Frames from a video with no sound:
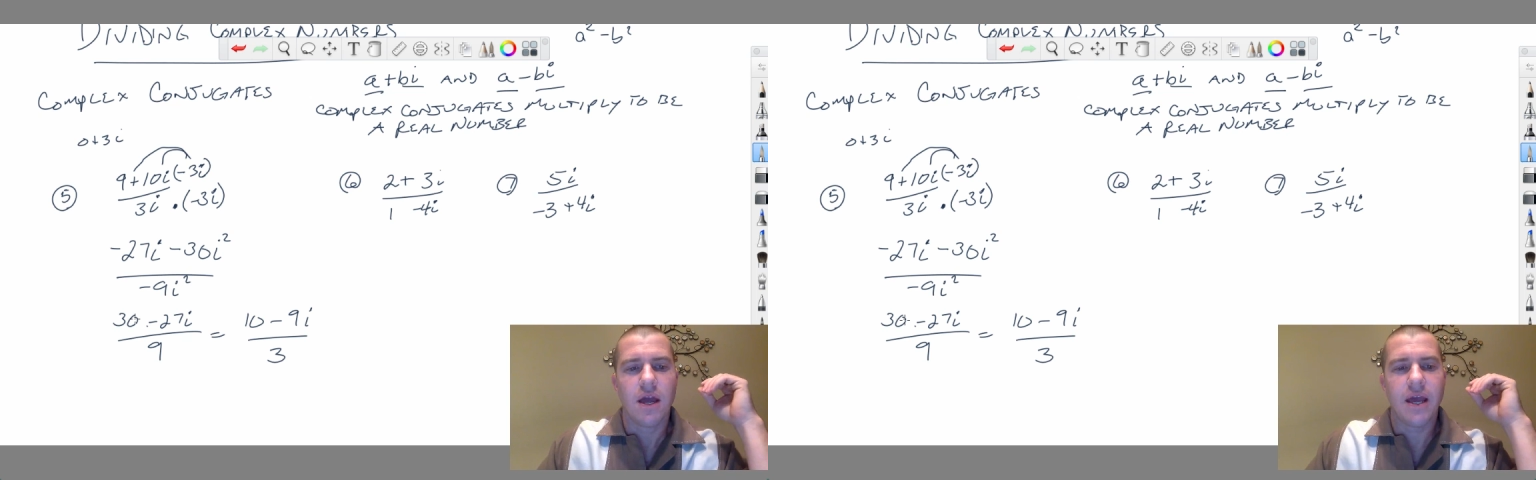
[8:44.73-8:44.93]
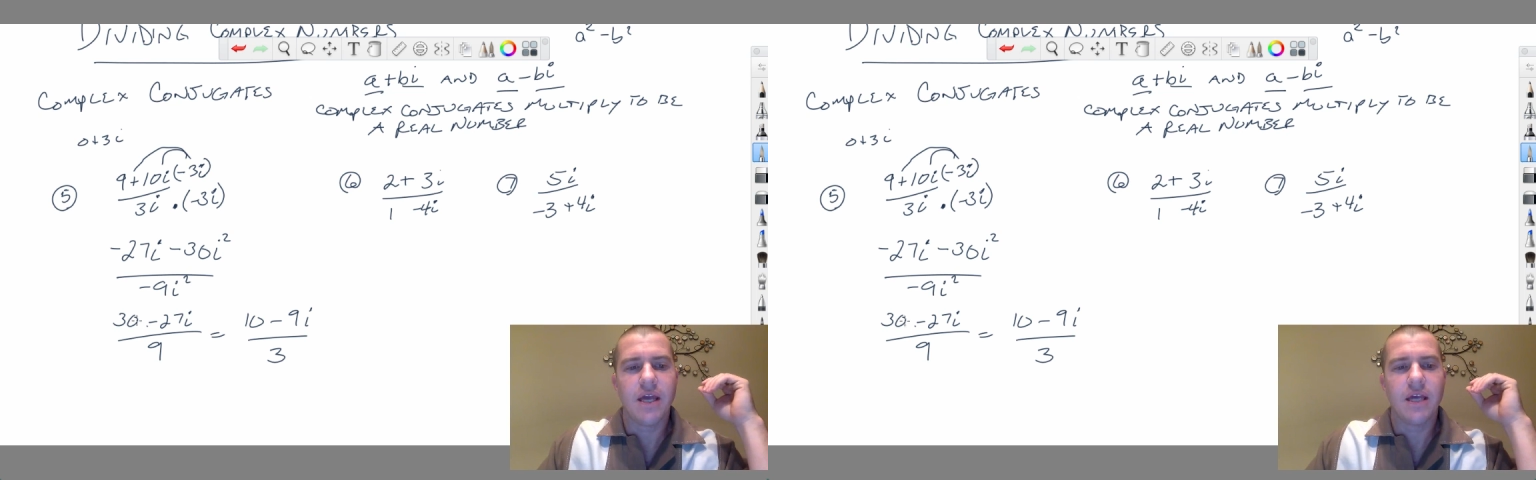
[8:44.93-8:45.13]

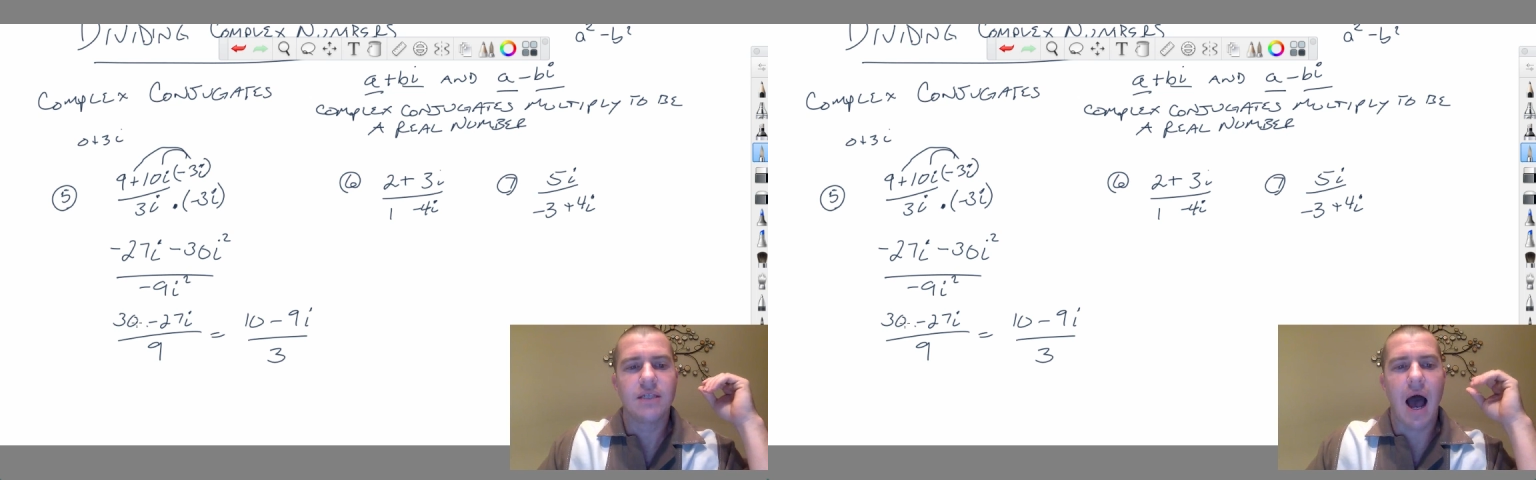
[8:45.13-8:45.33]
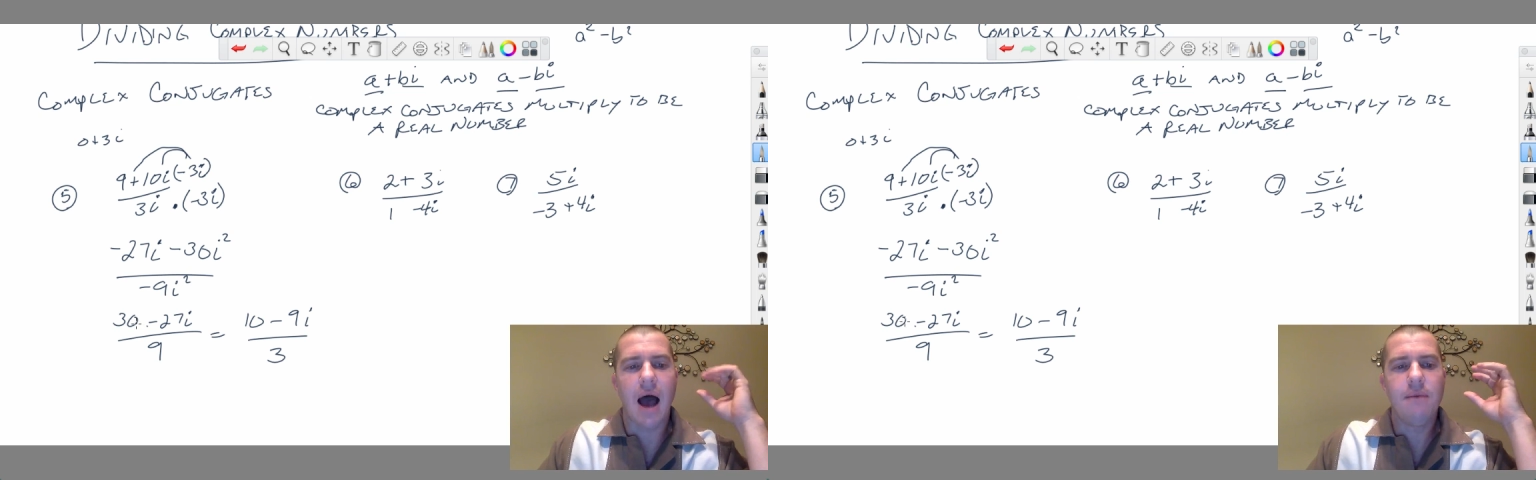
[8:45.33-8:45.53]

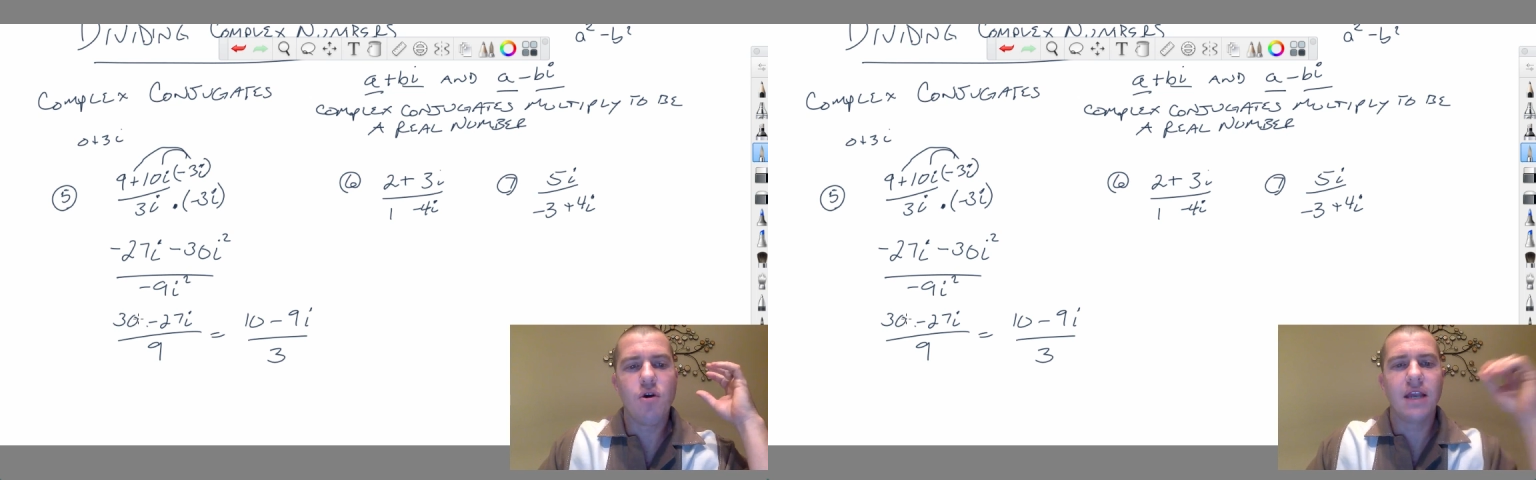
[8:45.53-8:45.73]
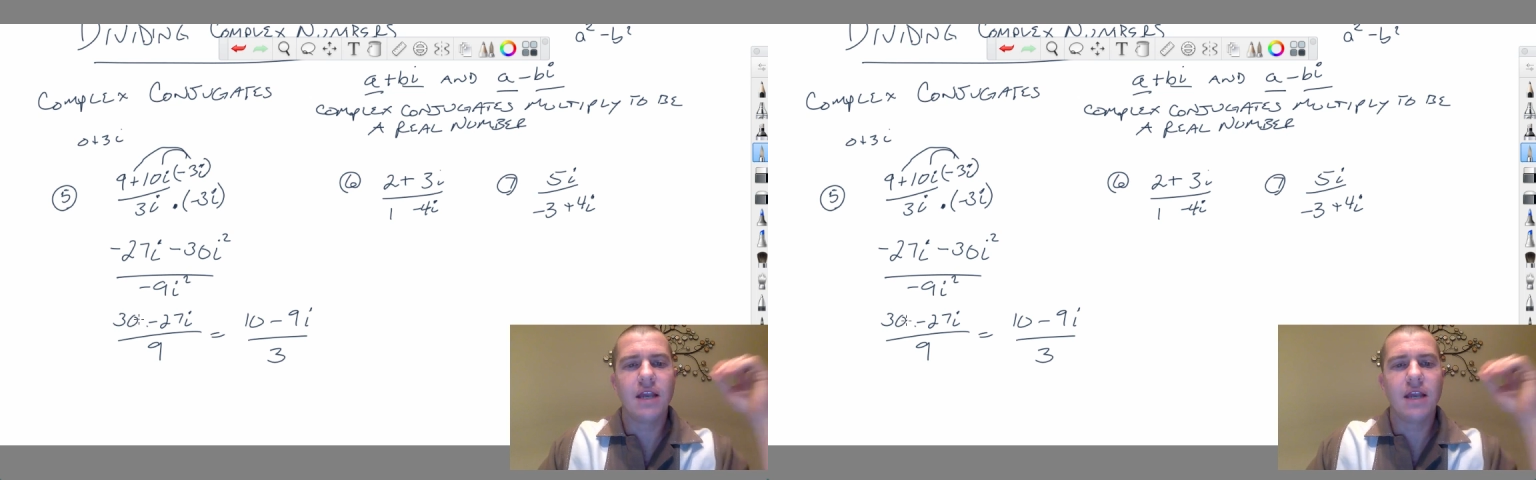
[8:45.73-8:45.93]
is, I'm
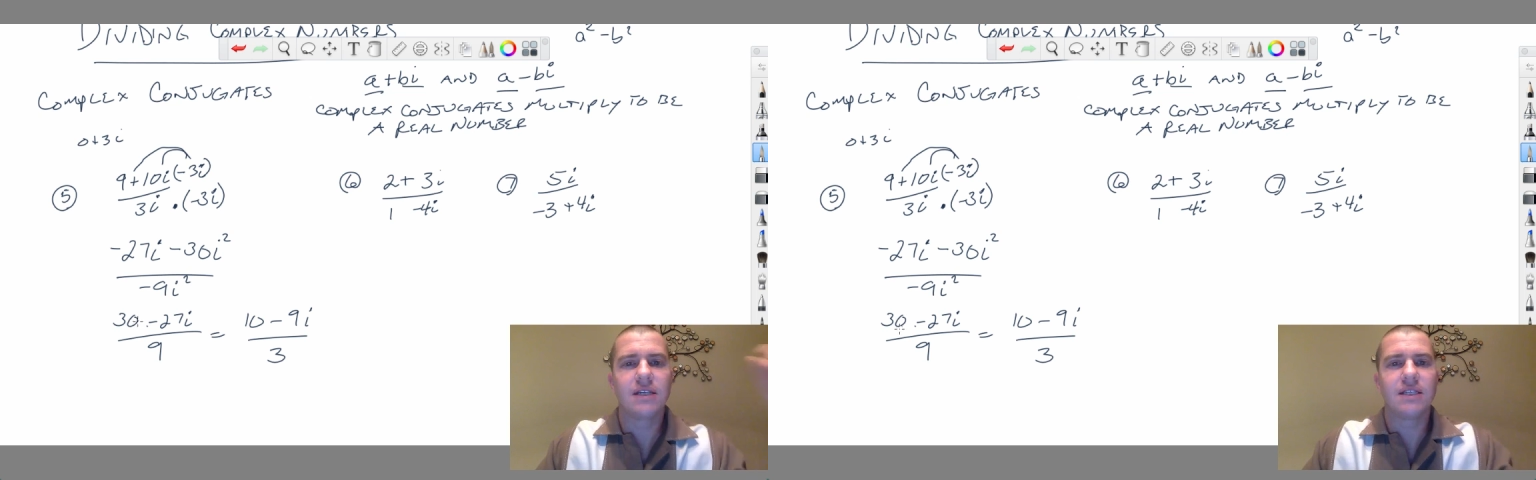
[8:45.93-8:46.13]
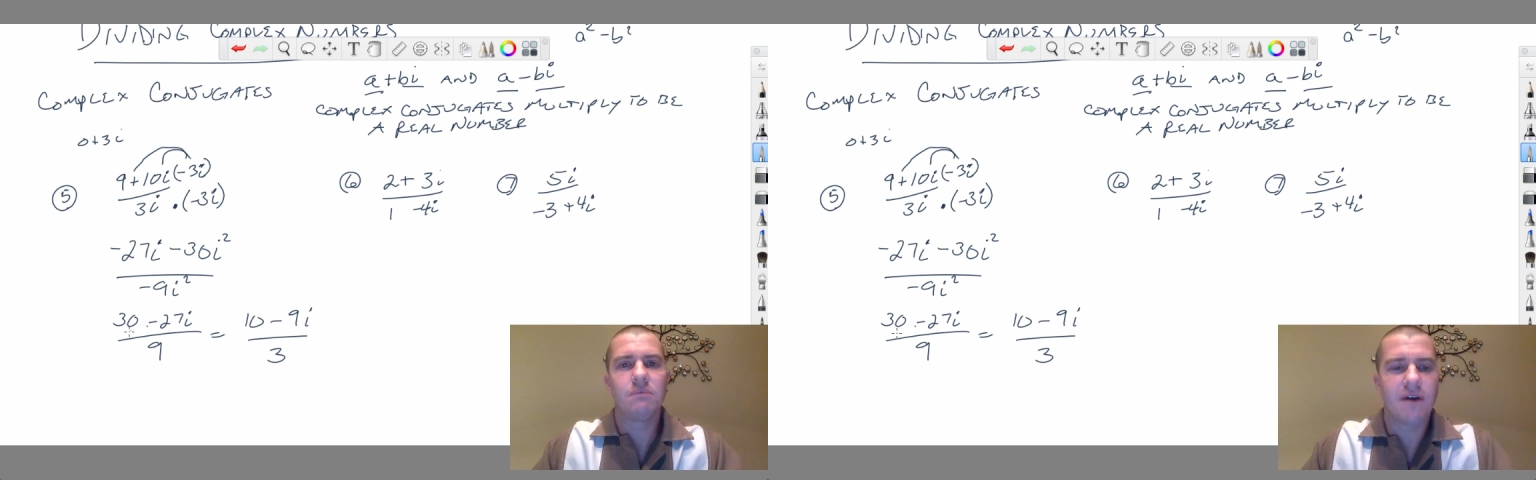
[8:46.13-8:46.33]
okay to
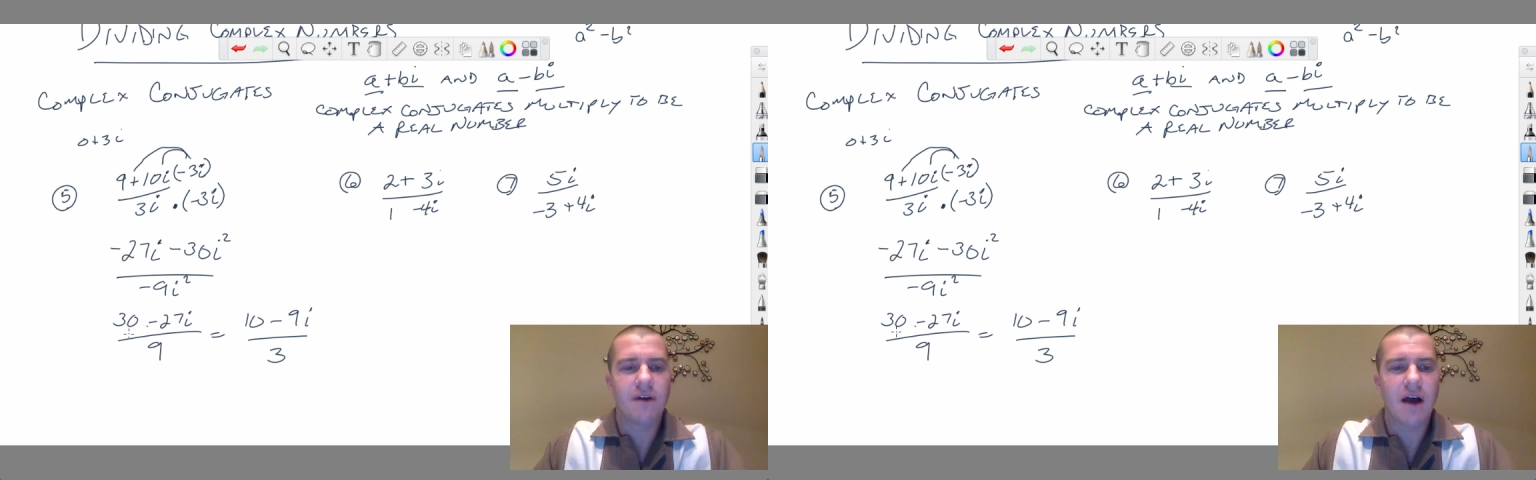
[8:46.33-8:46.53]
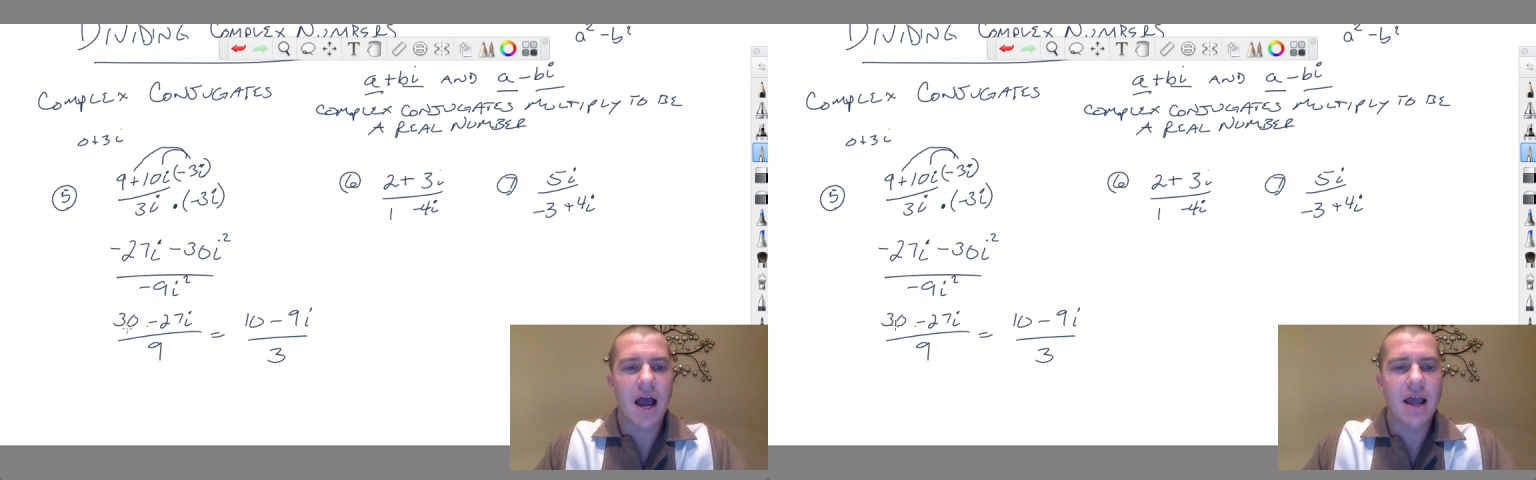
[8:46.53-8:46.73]

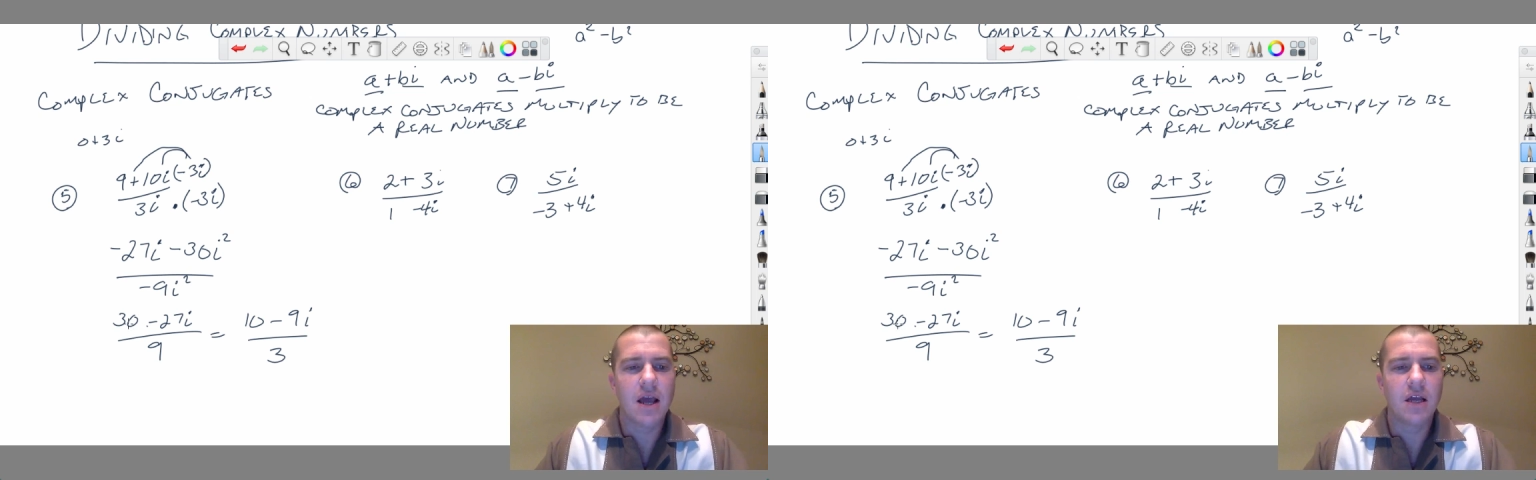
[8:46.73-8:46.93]
simplify